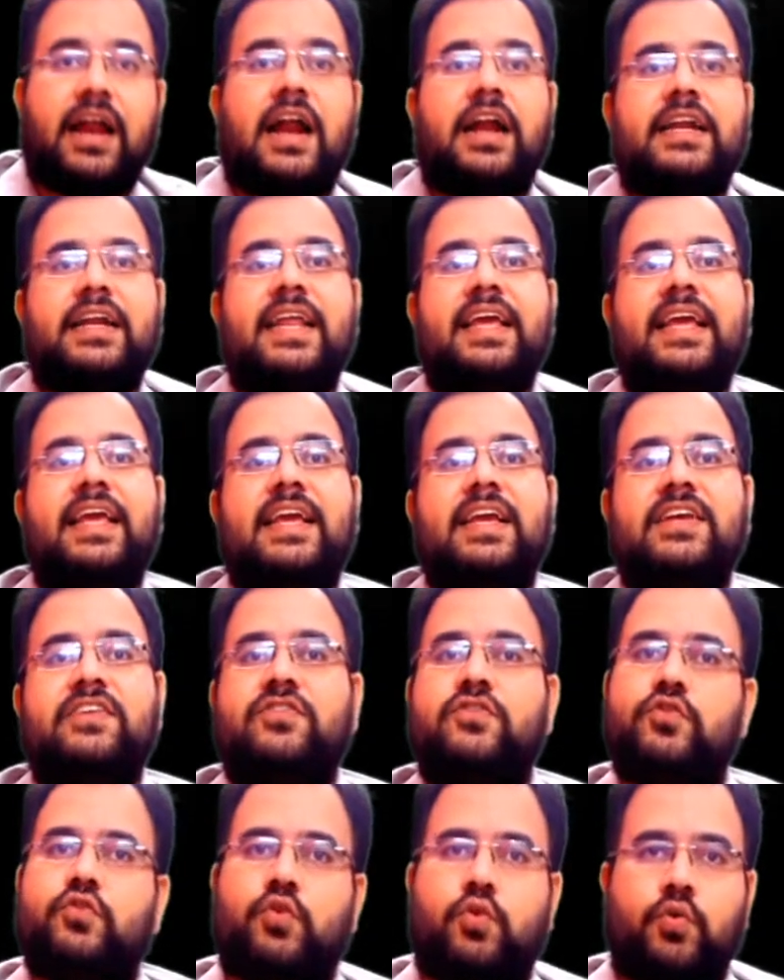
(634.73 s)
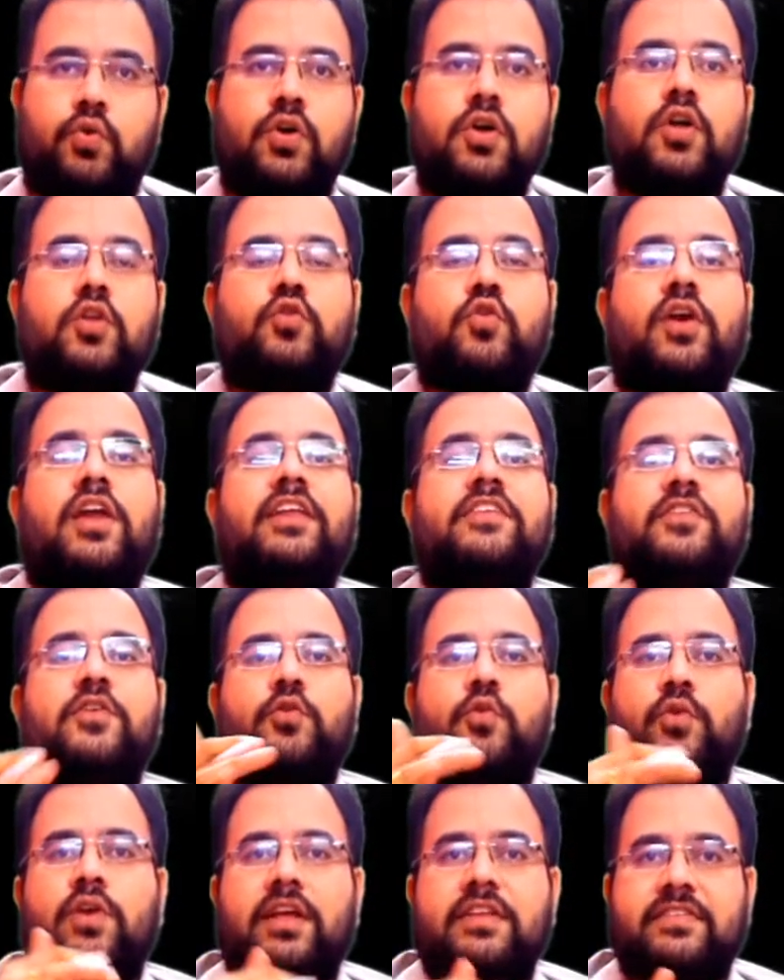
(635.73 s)
T is true. So can I say,
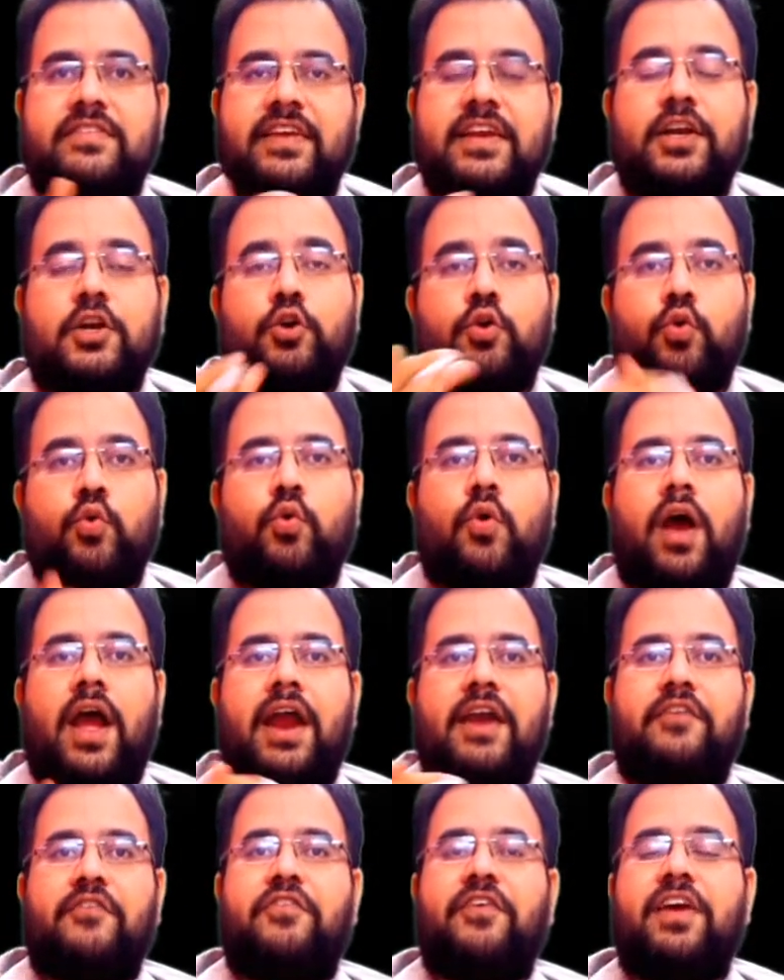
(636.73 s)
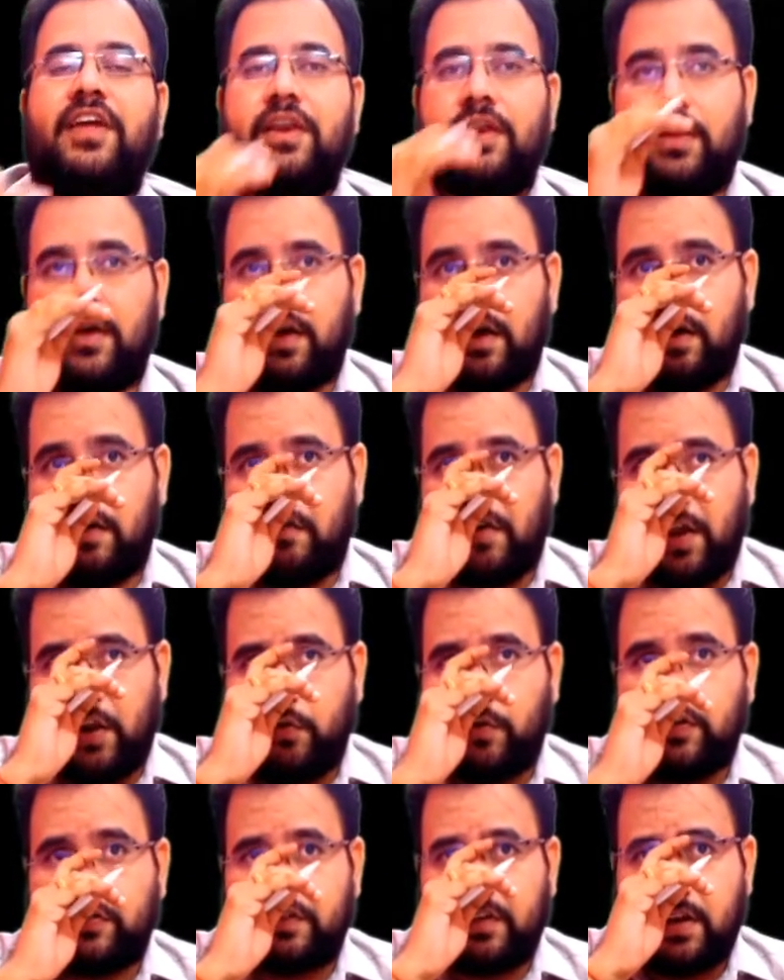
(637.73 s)
you can say true and fair
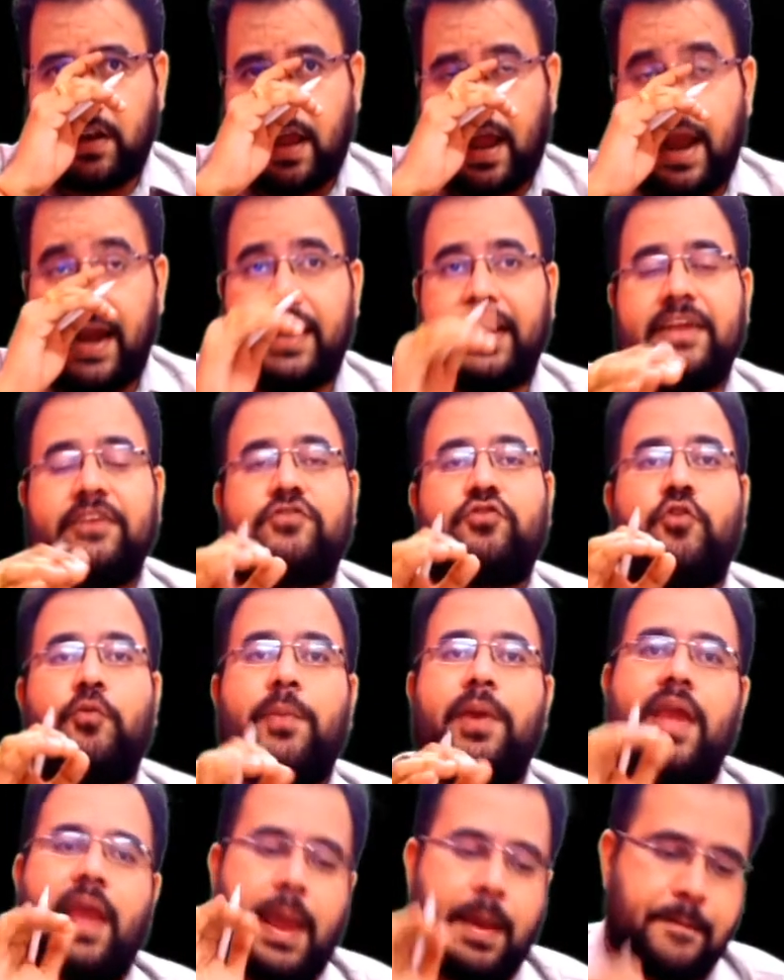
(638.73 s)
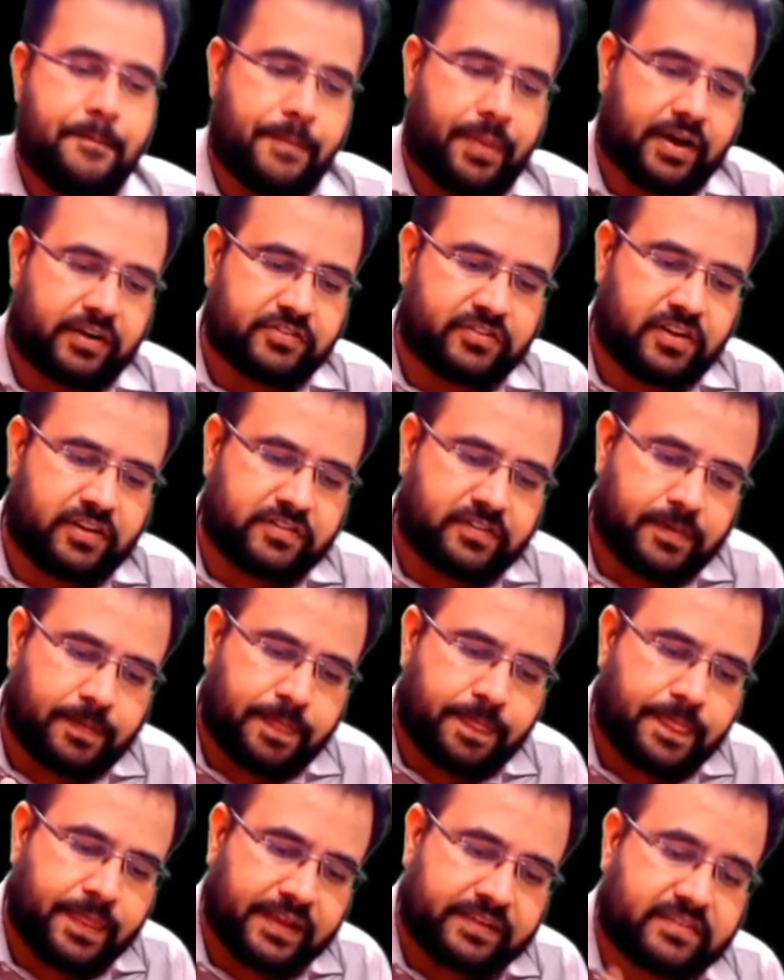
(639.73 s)
valuation, and he should be impartial, sir.
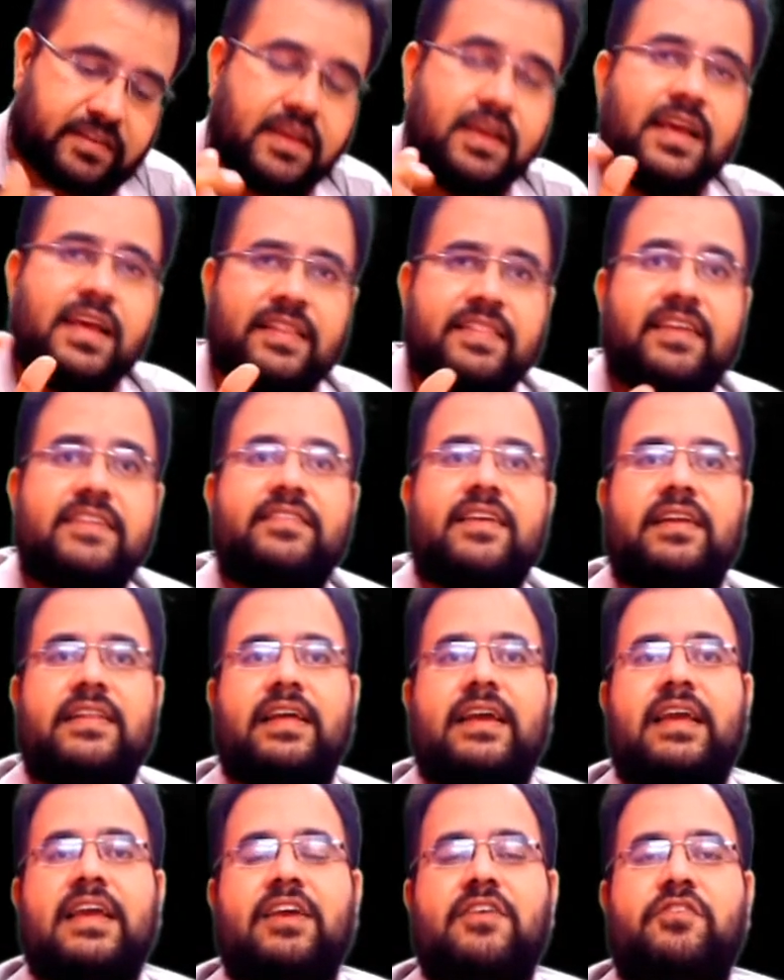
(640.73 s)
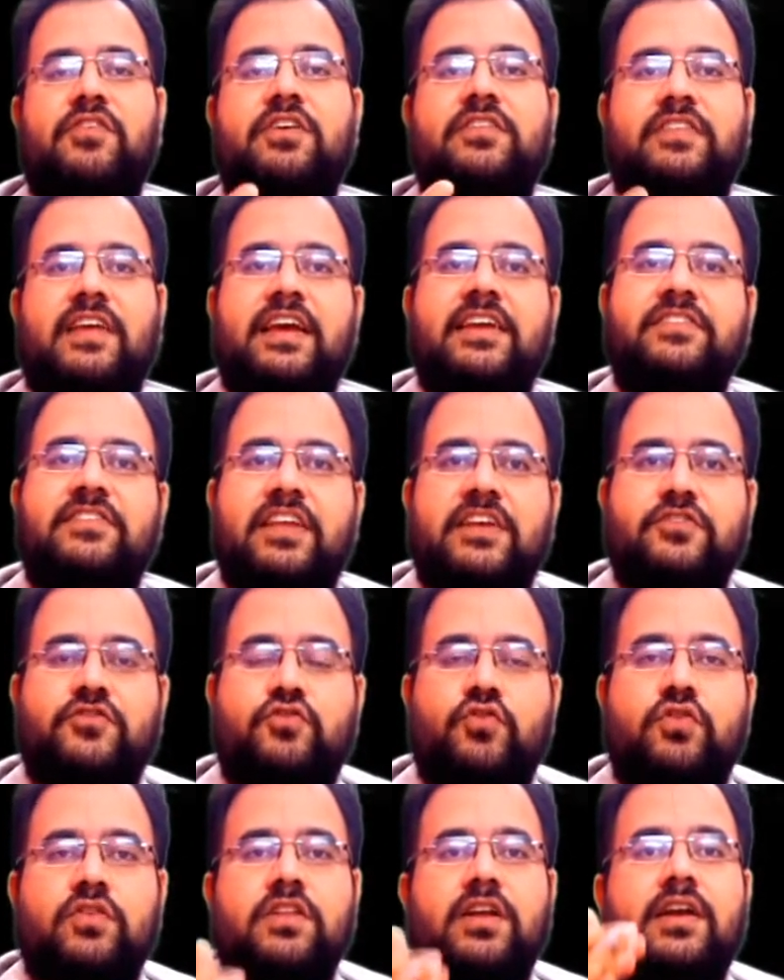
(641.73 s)
Next, these are the keywords, hence
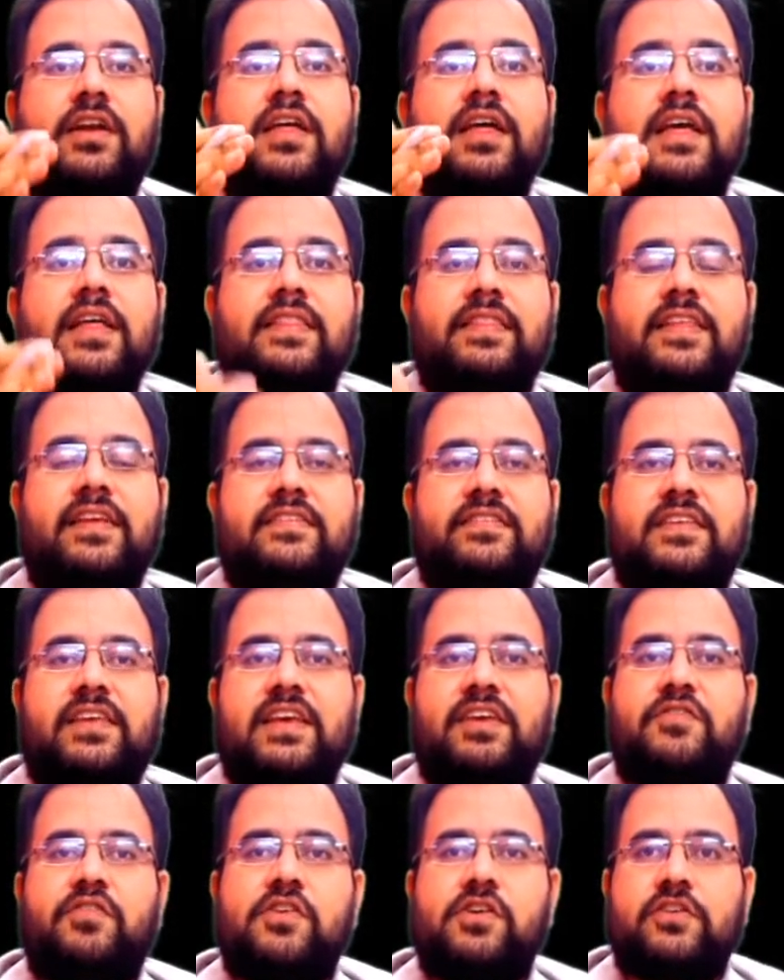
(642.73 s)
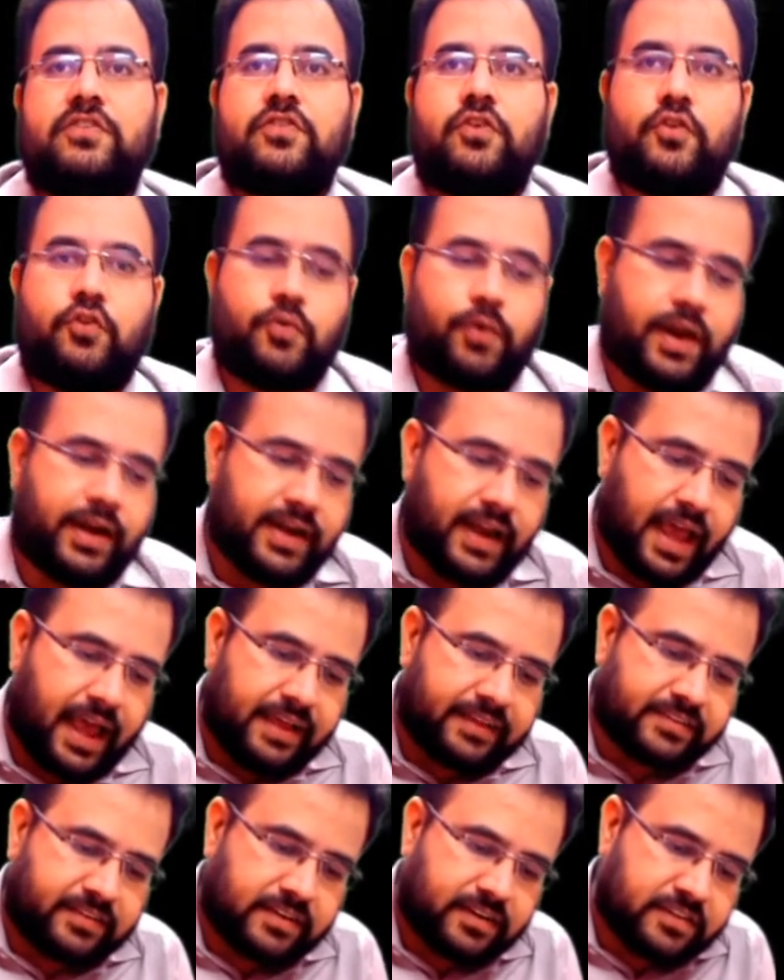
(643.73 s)
ensure that these keywords you write
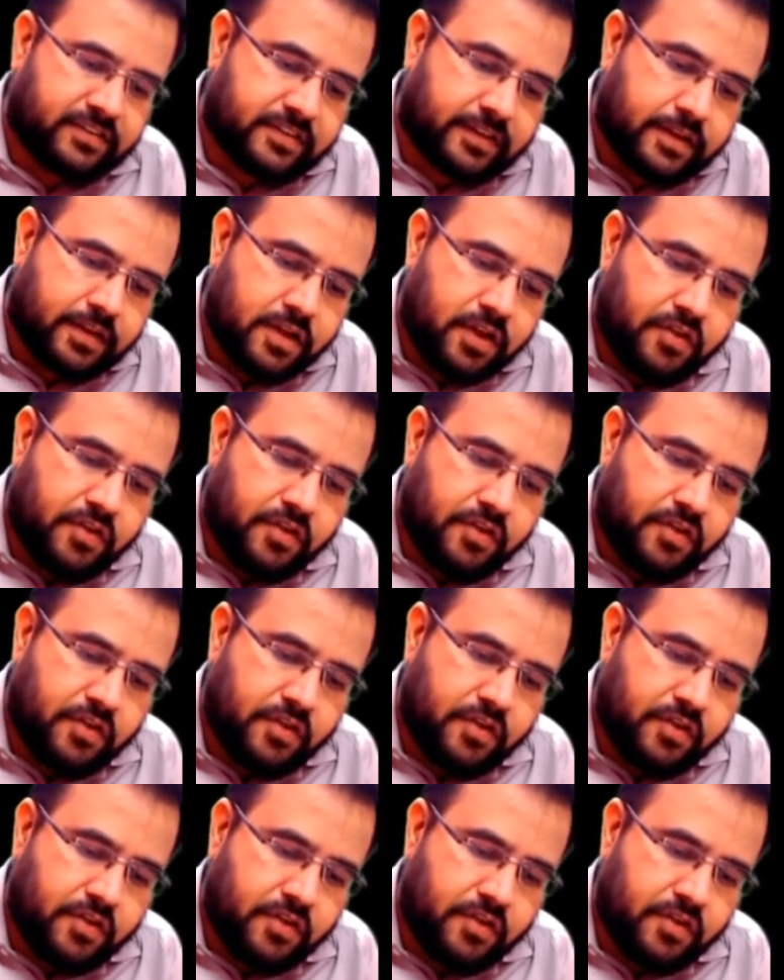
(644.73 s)
as it is, sir.